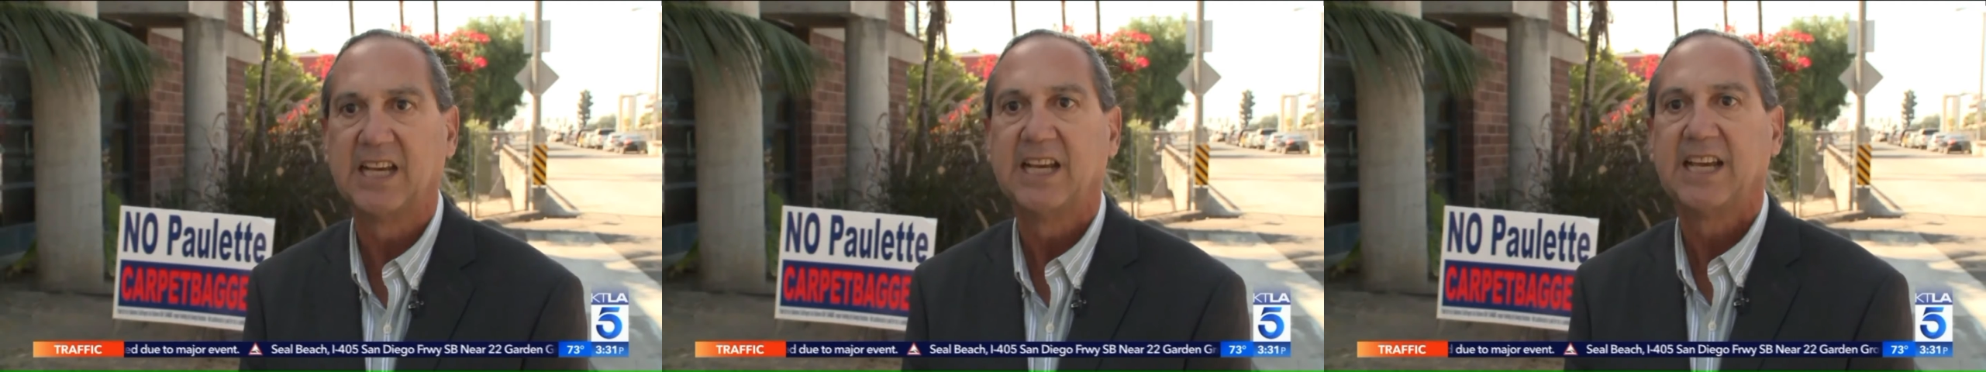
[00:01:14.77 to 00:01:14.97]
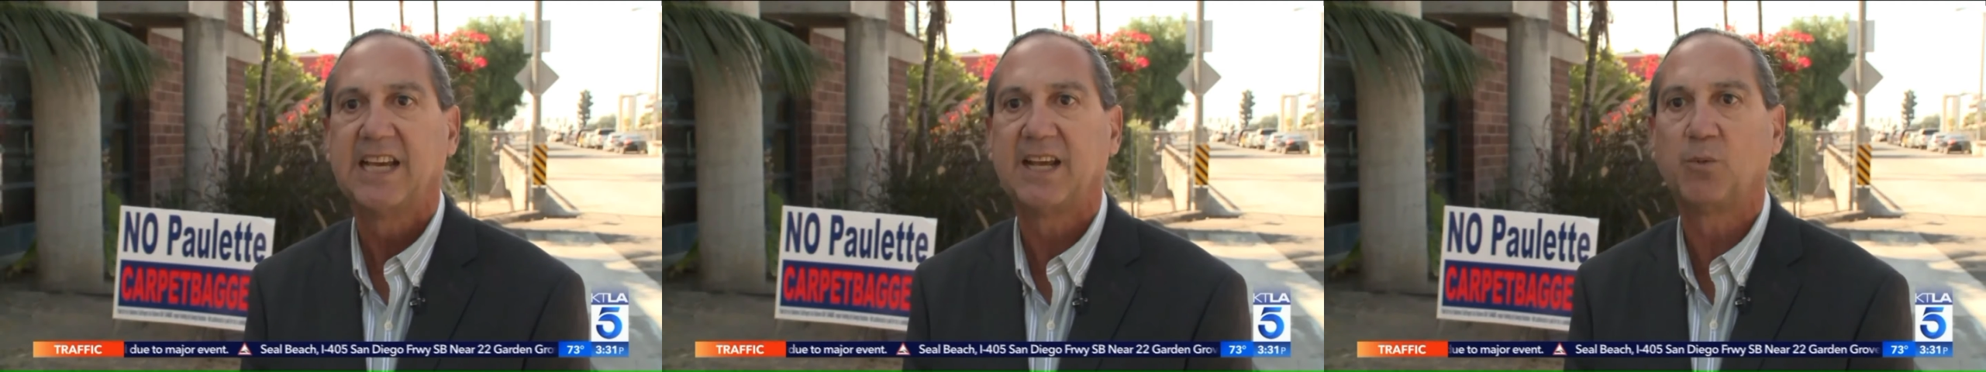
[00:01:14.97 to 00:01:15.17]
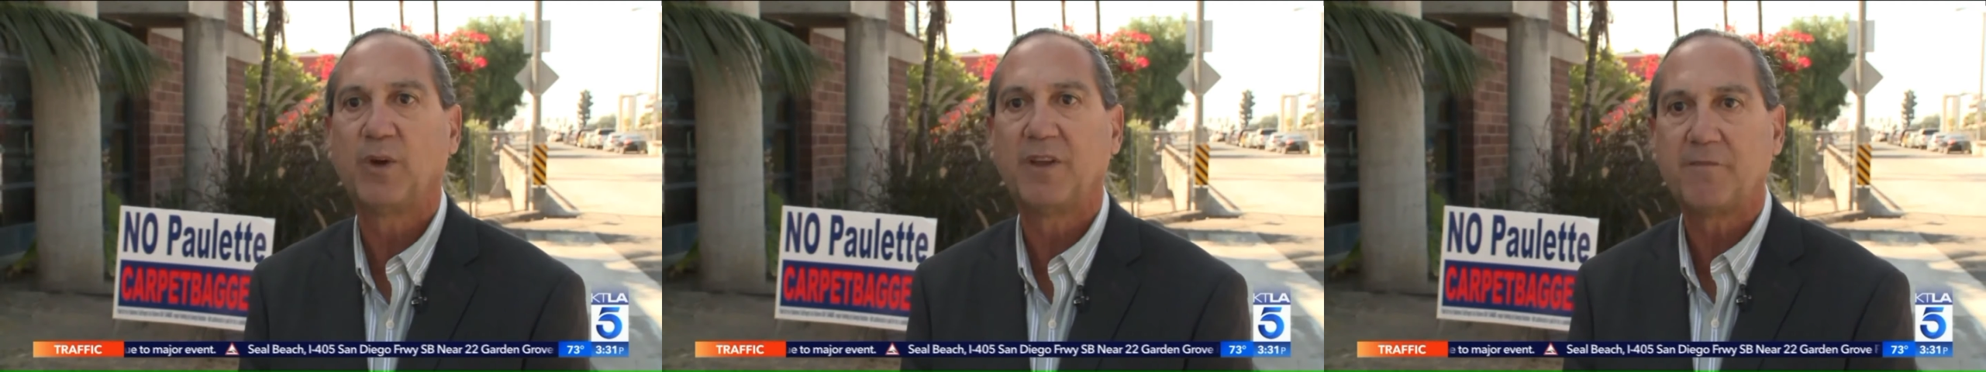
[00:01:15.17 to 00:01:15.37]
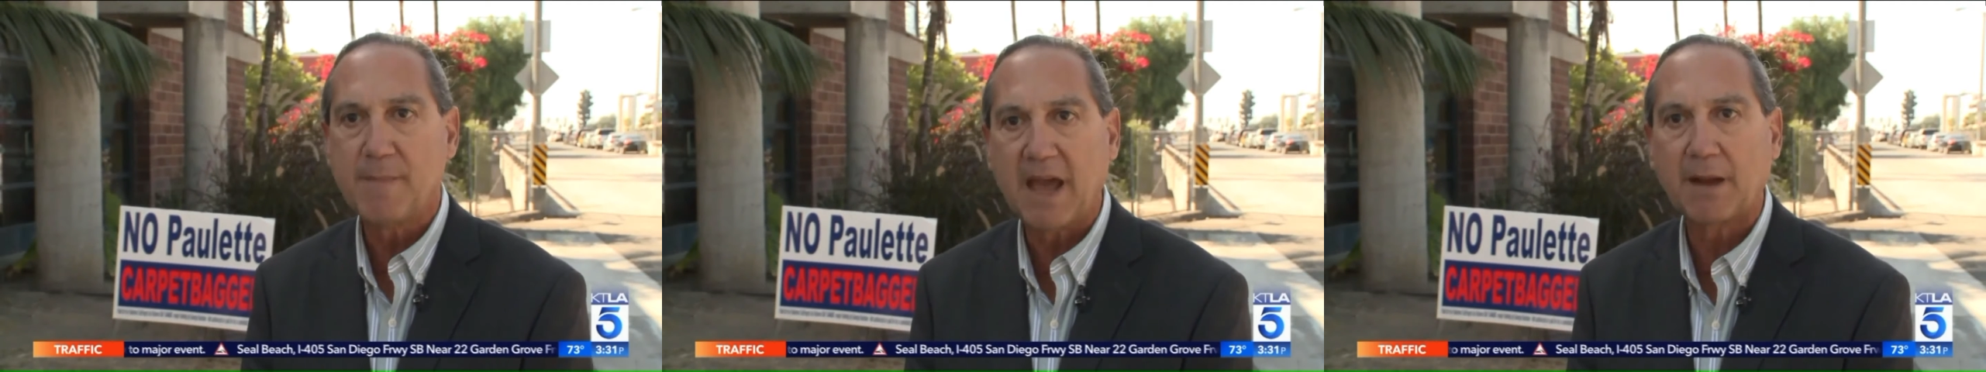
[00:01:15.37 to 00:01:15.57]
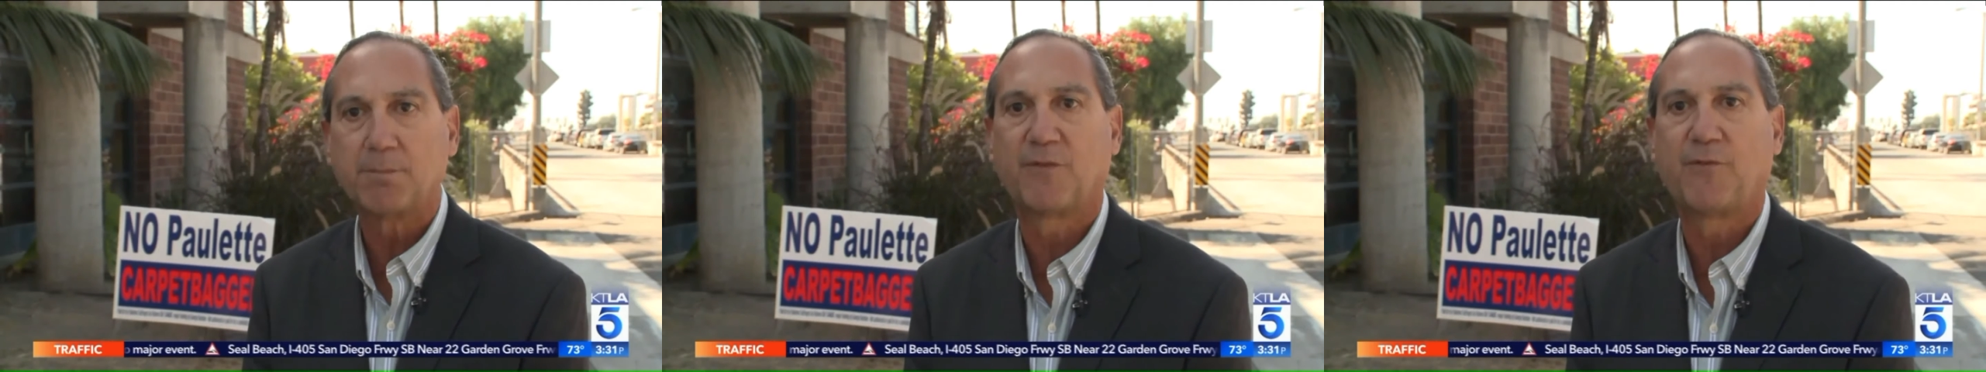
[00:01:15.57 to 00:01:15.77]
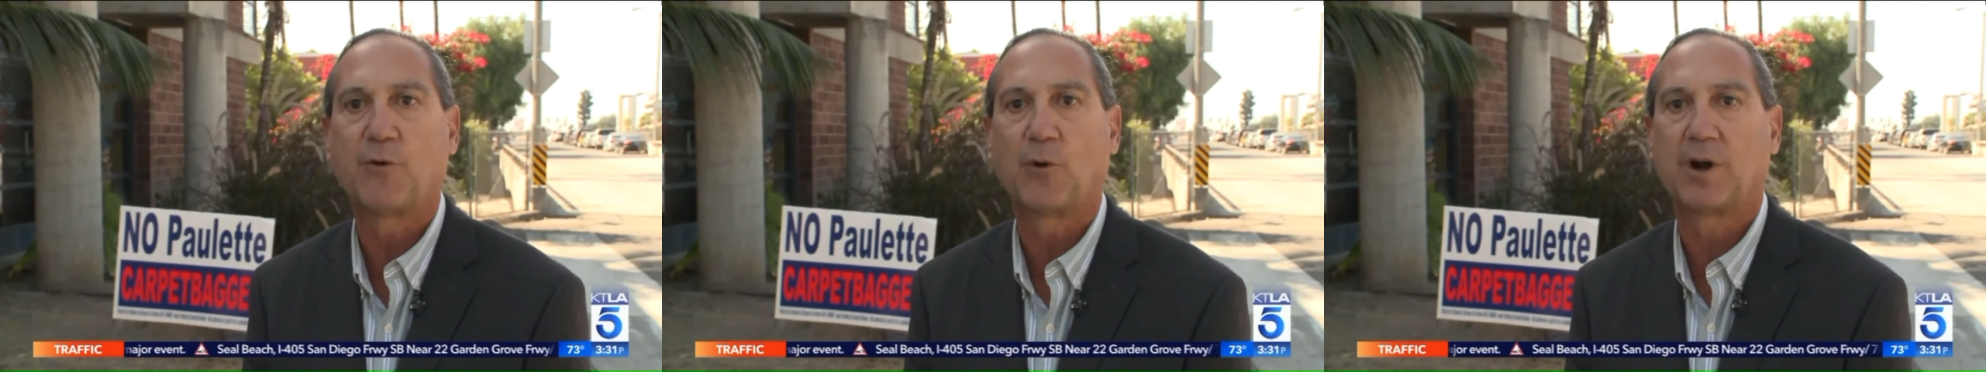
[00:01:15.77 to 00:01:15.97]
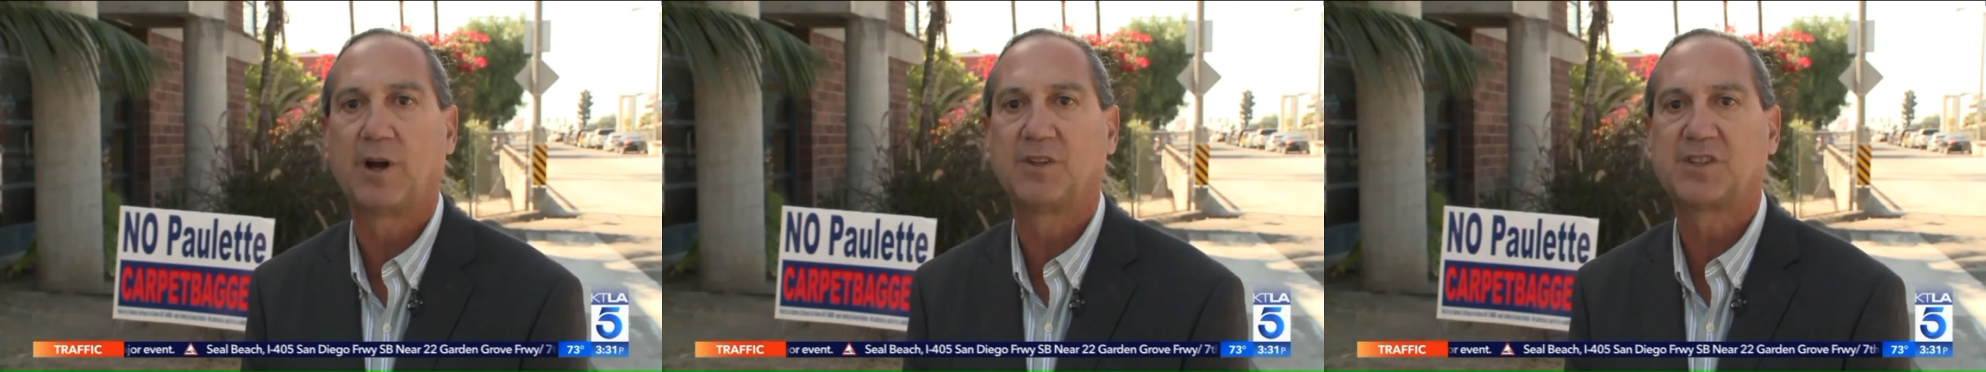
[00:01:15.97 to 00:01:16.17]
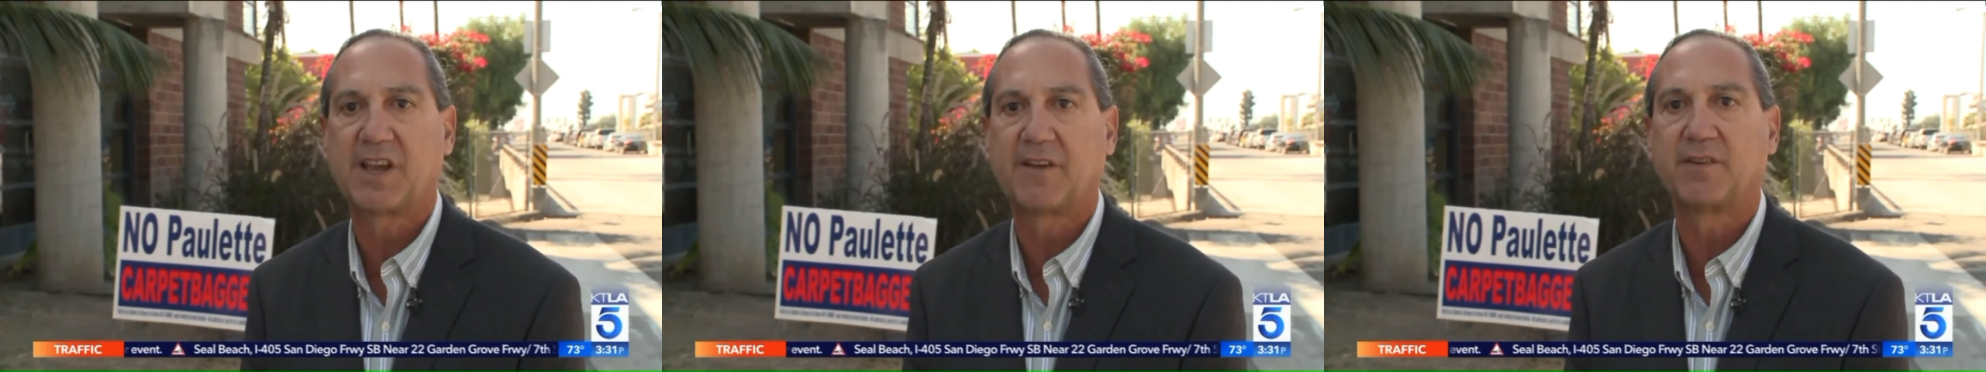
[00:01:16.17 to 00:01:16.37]
And we've met before
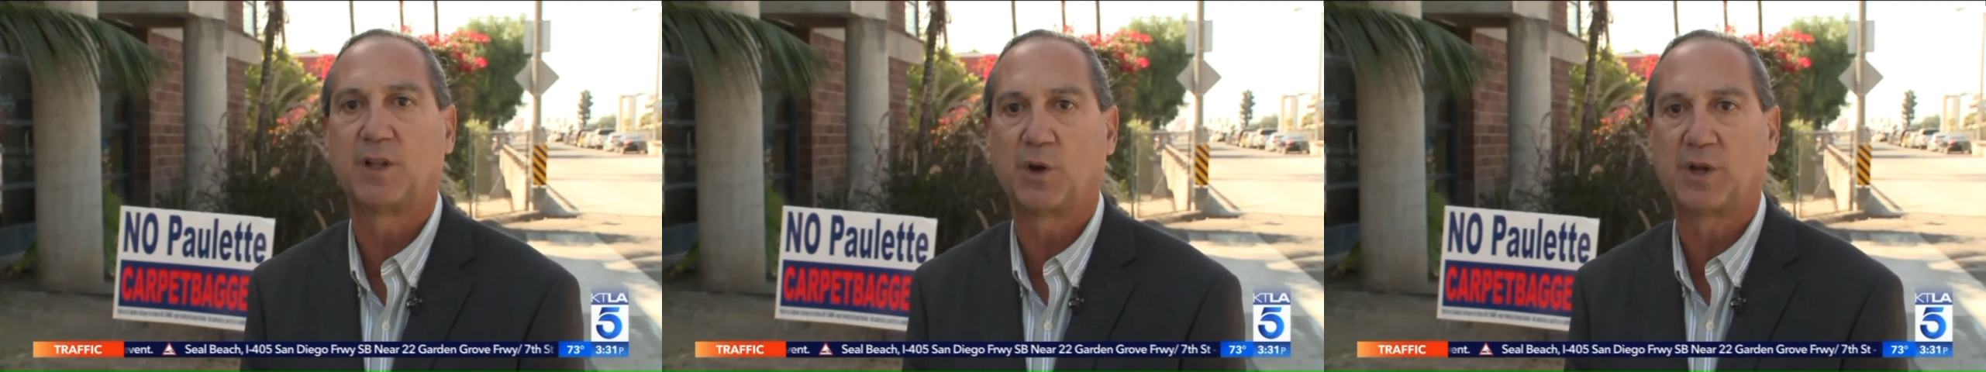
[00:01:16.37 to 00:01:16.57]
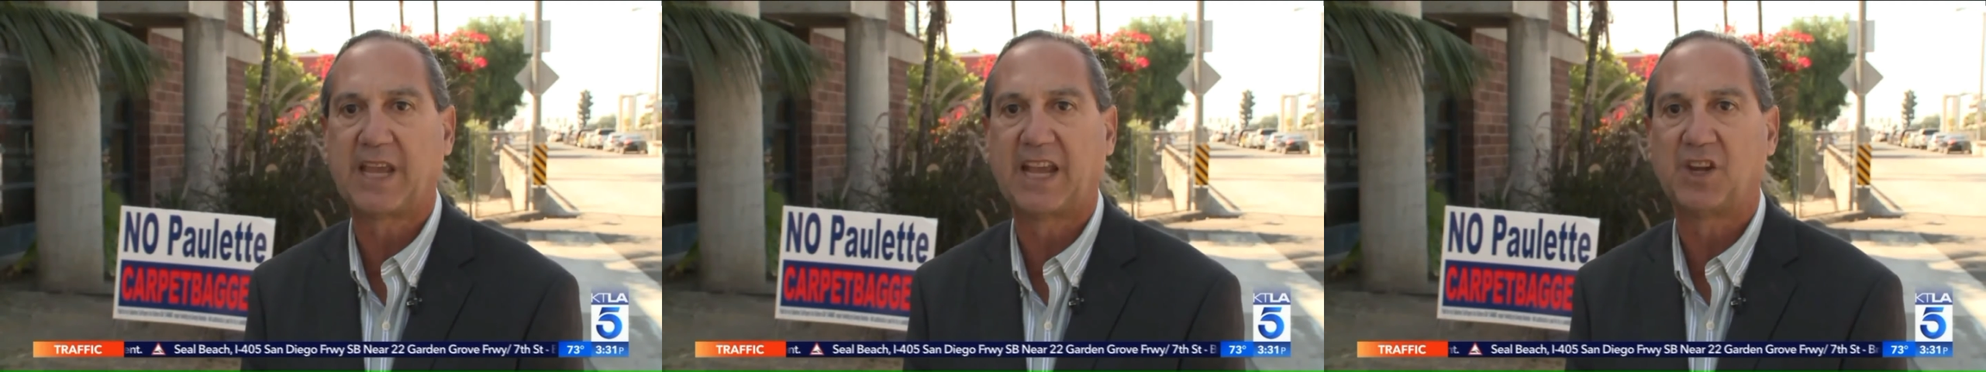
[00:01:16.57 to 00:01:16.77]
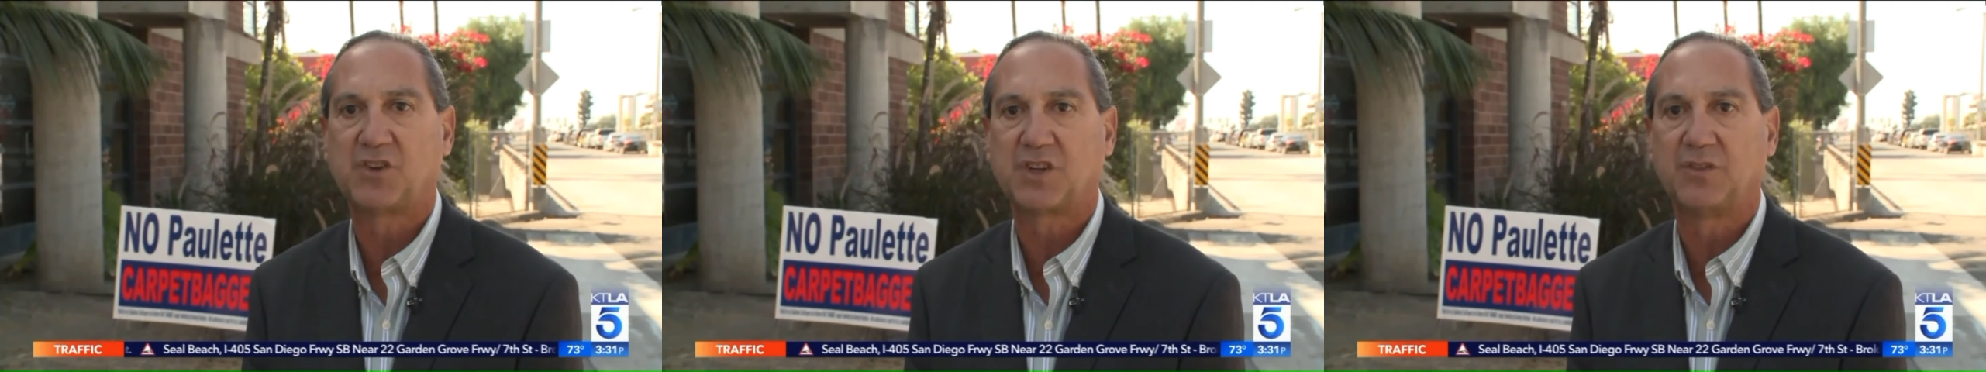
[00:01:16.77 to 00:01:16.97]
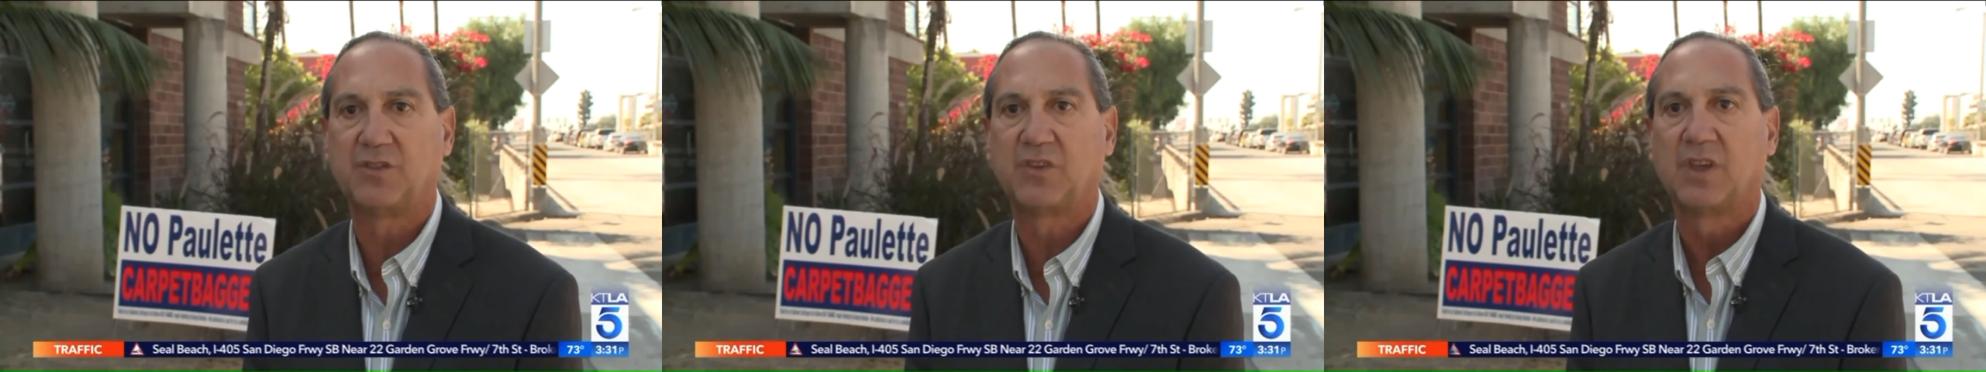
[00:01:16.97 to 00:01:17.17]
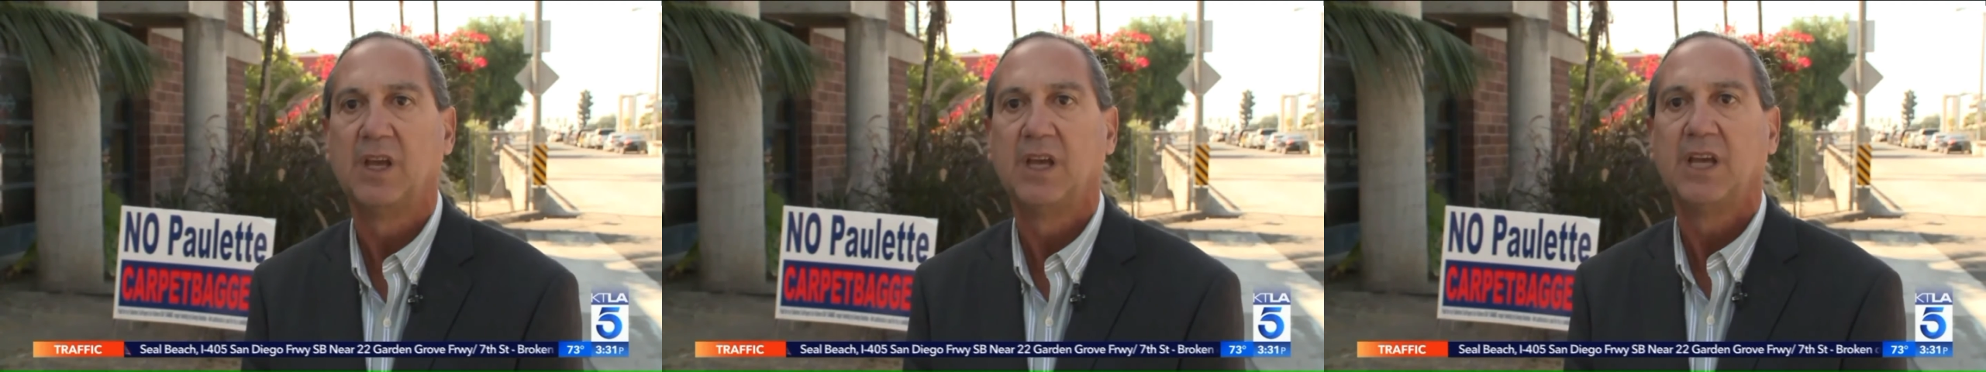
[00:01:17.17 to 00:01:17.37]
on several occasions,